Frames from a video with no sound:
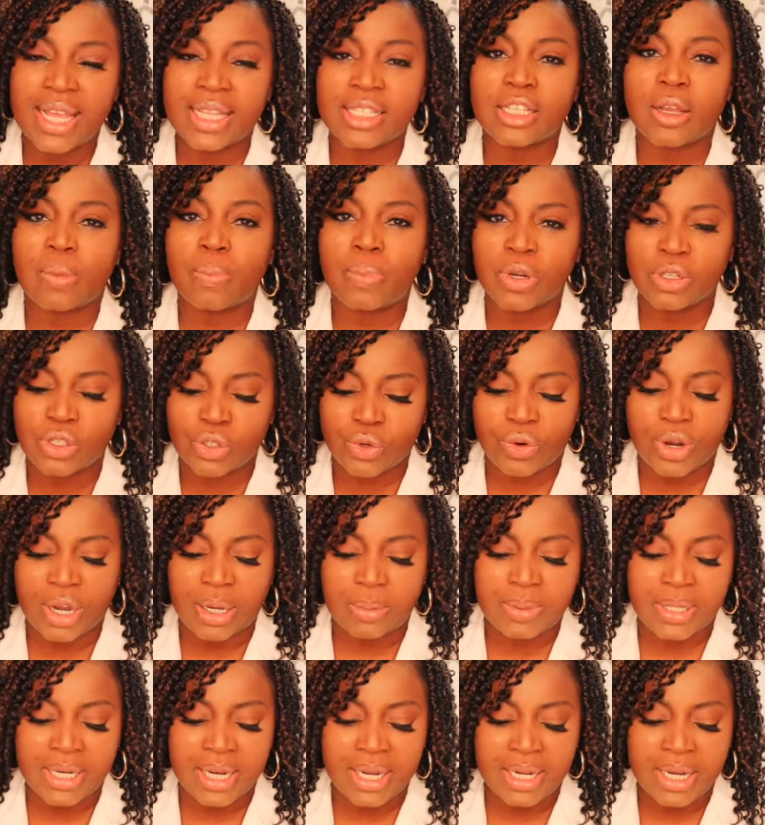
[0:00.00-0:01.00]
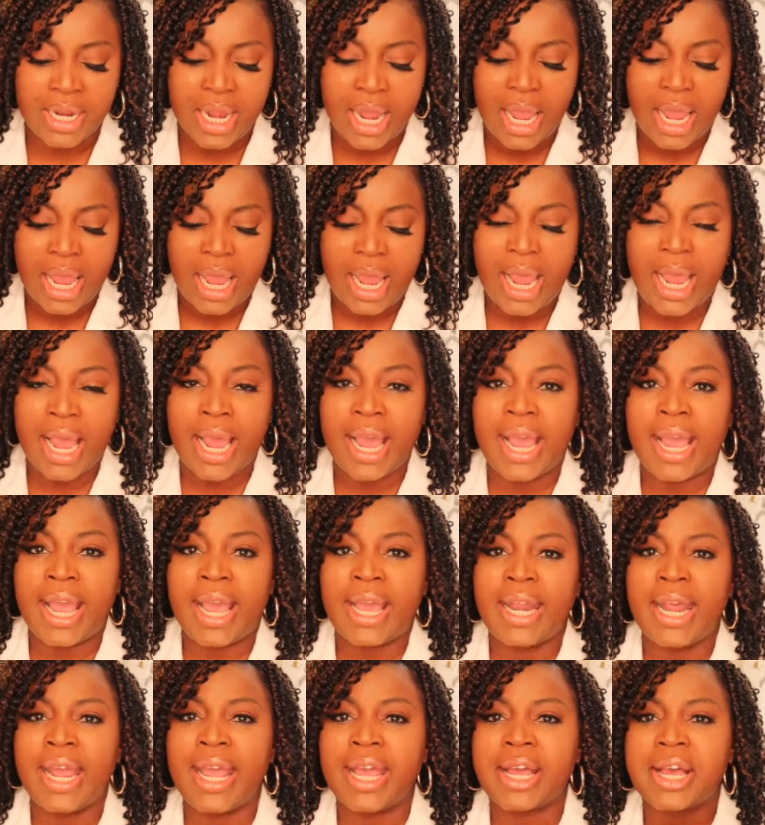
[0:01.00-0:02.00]
It's a prescription.
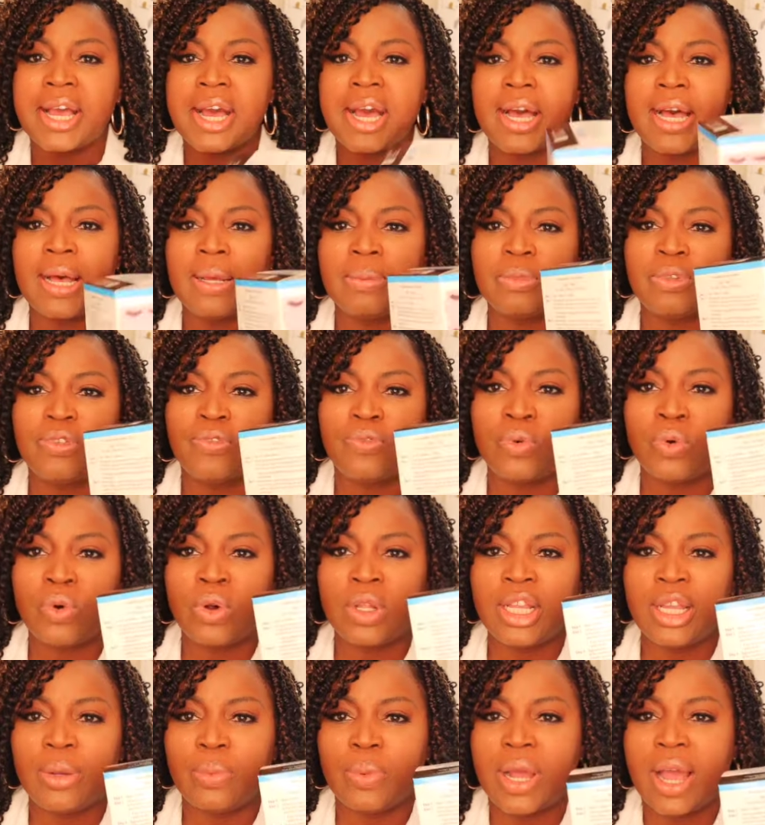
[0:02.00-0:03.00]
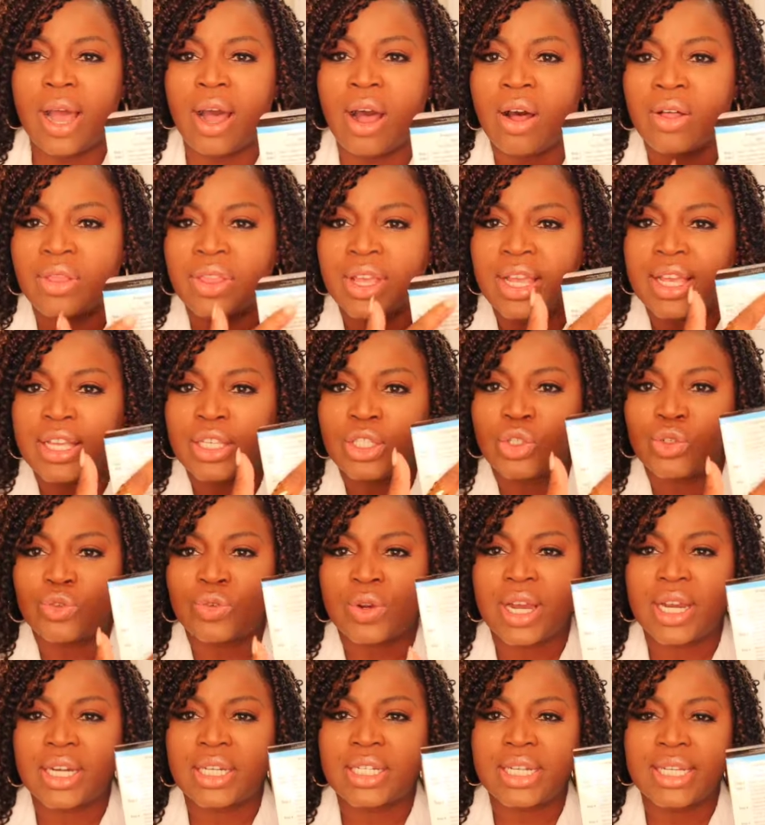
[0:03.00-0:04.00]
And it comes fully with all the
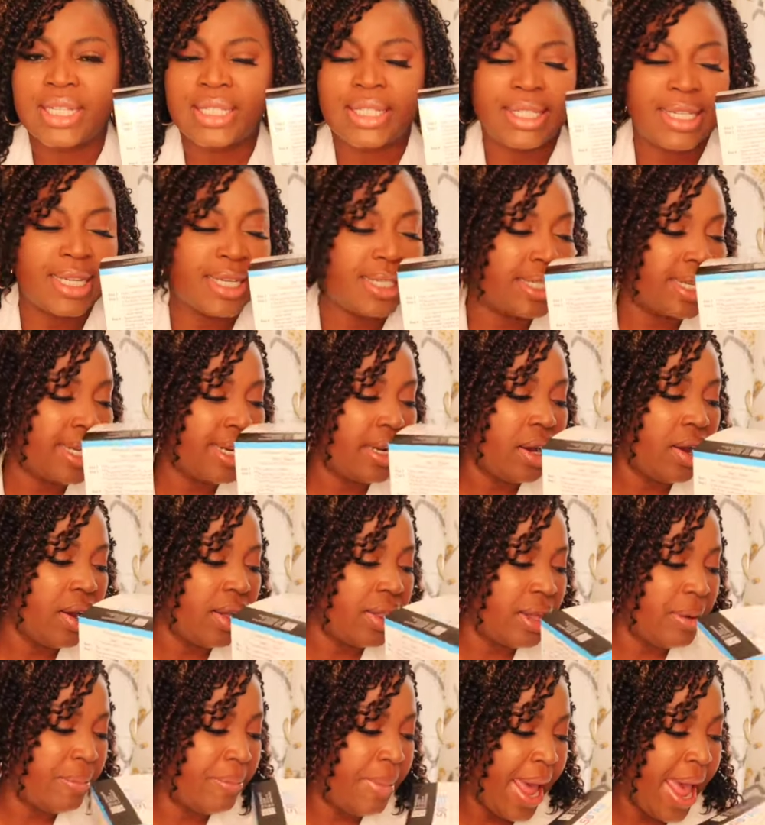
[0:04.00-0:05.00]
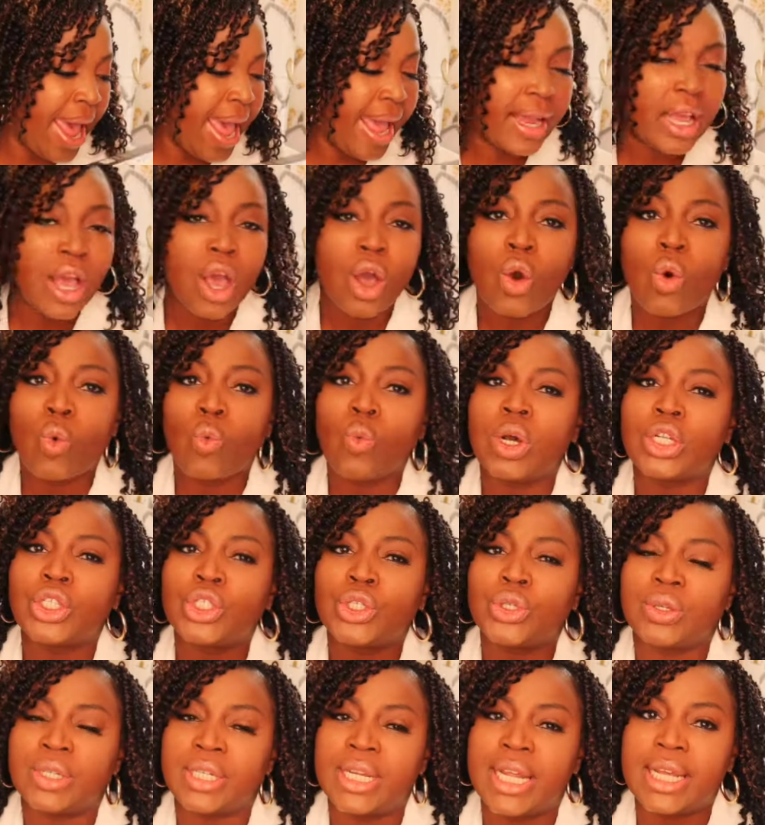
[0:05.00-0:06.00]
instructions listed on the back,
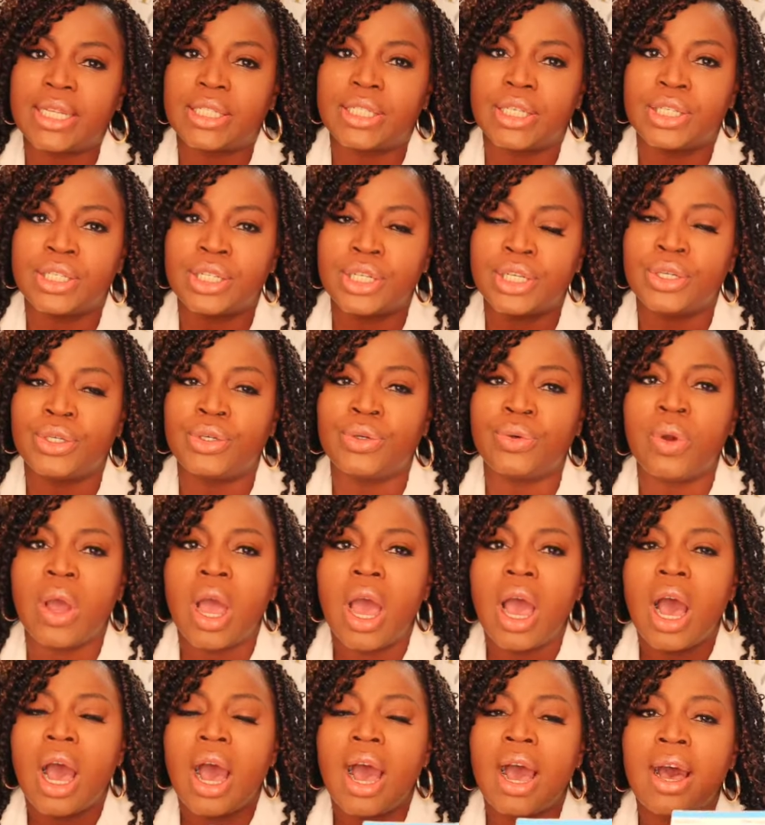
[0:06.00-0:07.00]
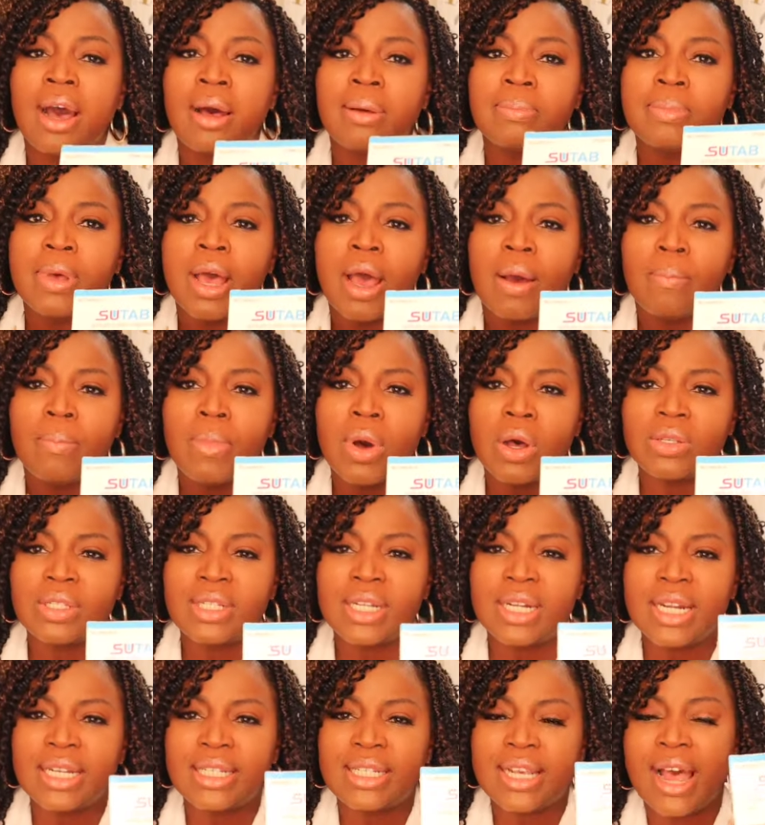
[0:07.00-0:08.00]
what you'll need to do.
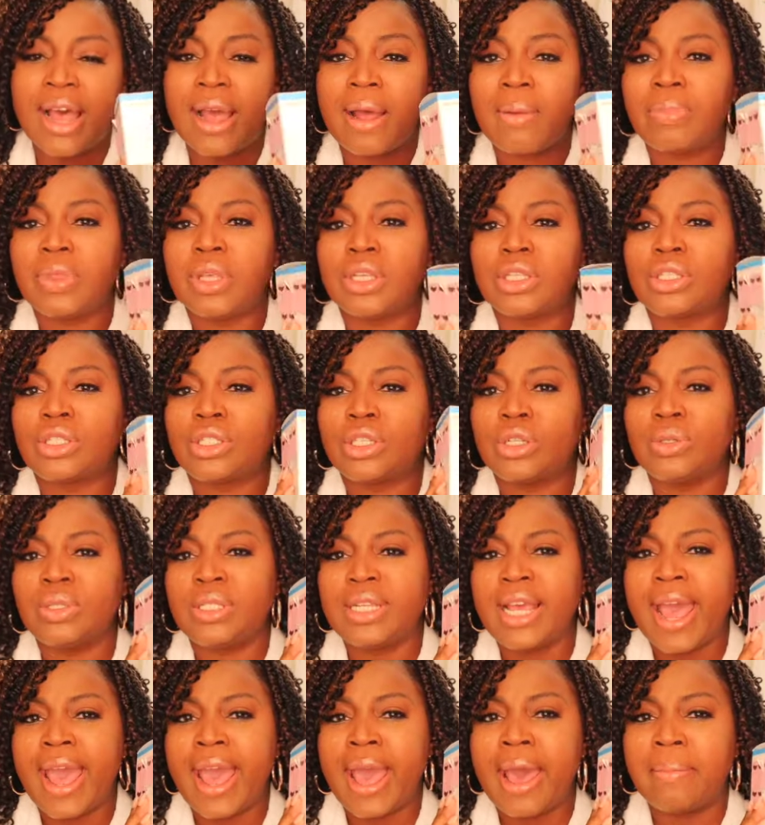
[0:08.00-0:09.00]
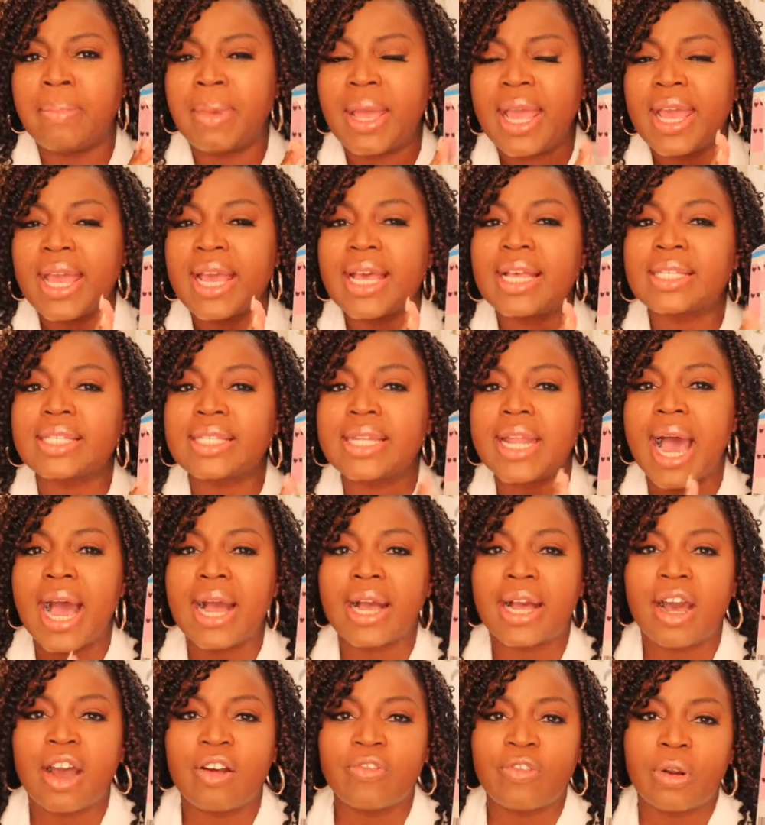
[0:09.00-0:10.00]
Most of the time, the SUTAB is
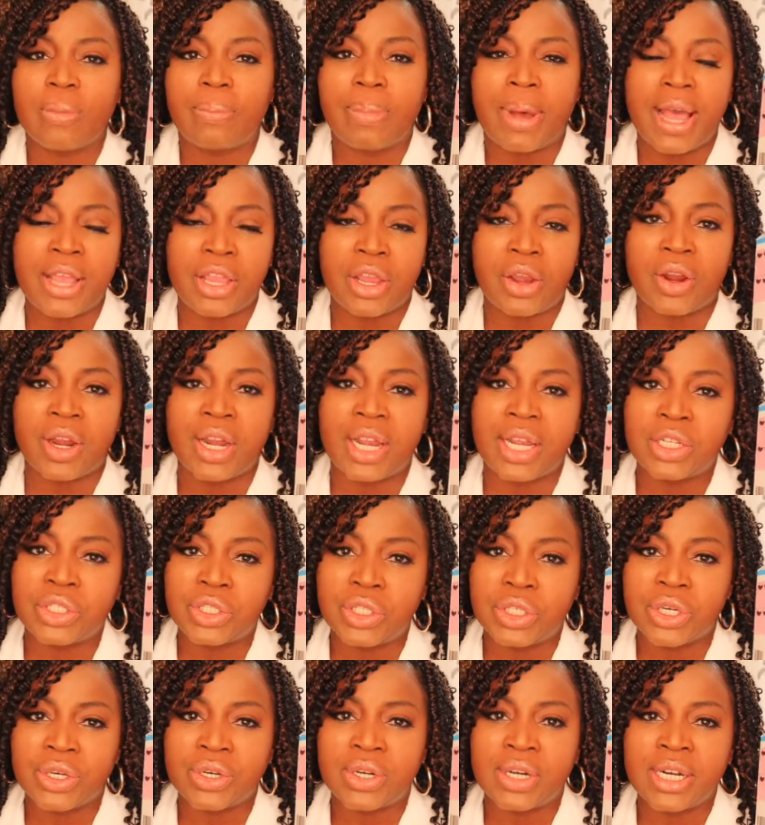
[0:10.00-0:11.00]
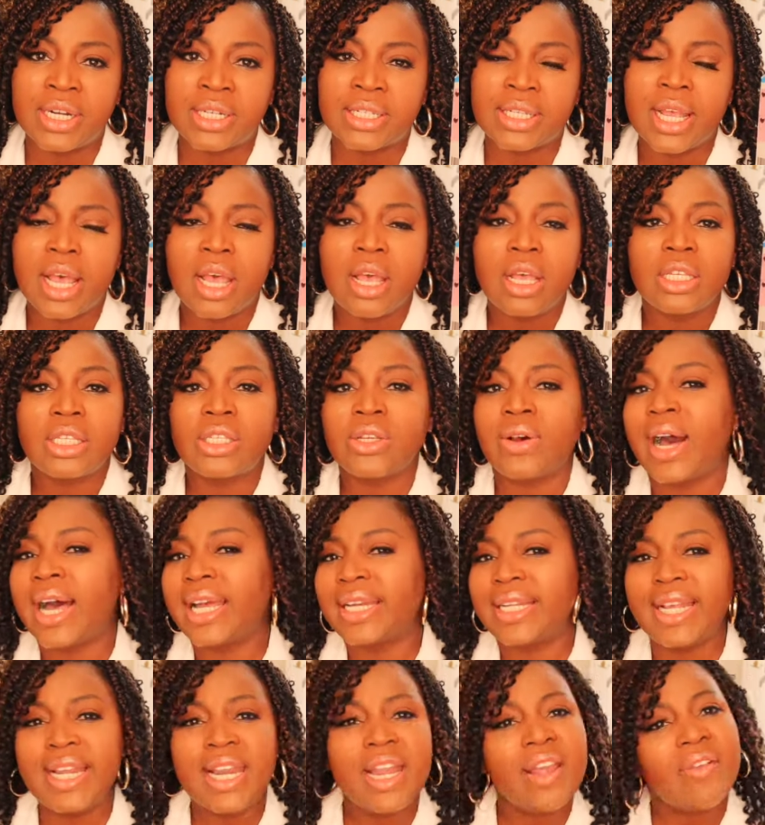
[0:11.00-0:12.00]
not covered by your insurance. So
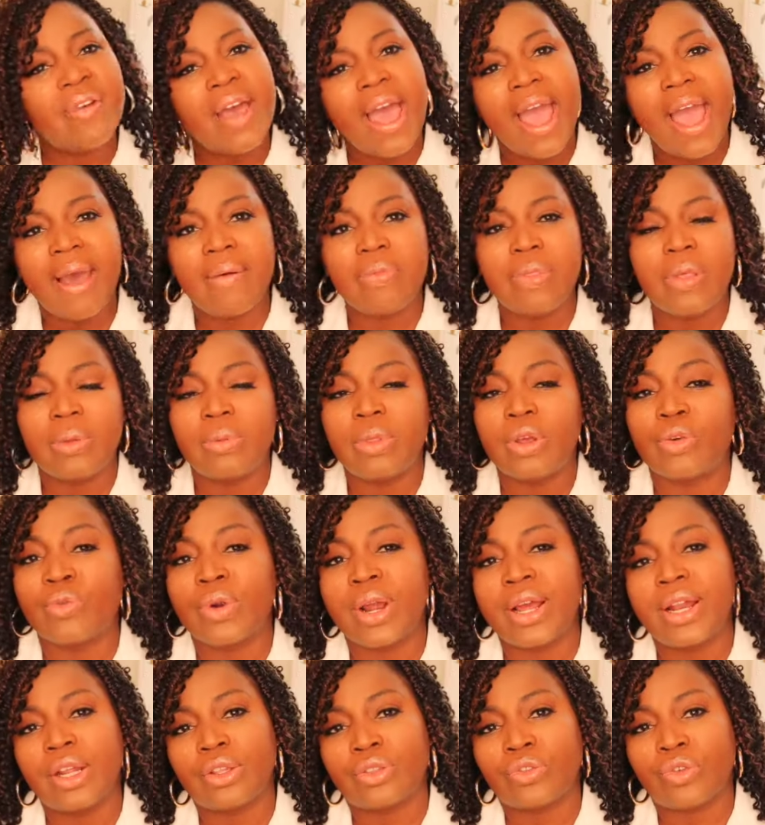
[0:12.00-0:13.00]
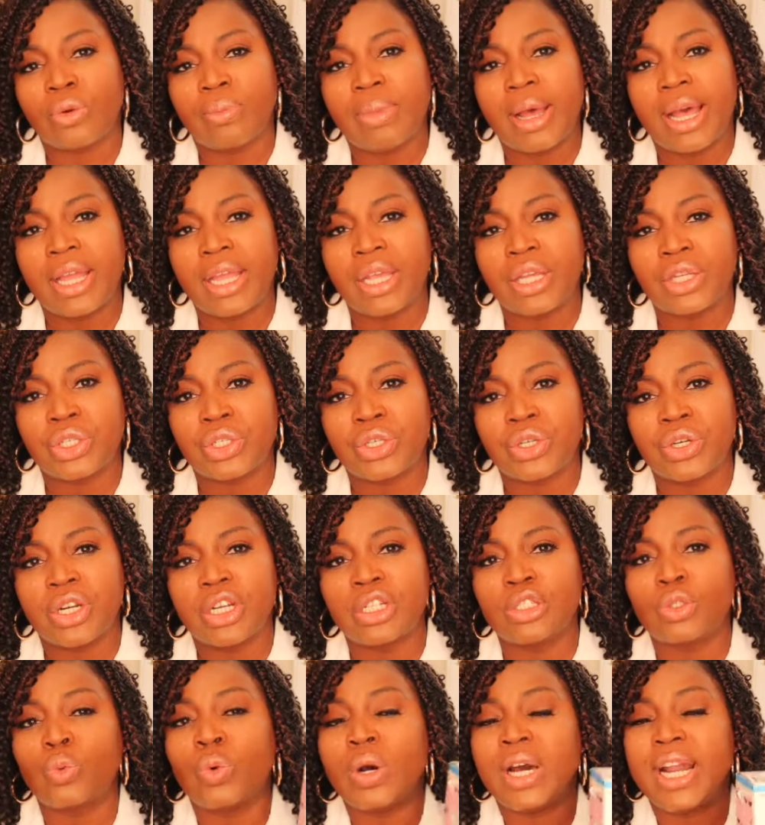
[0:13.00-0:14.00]
I didn't even have them to run it through my insurance.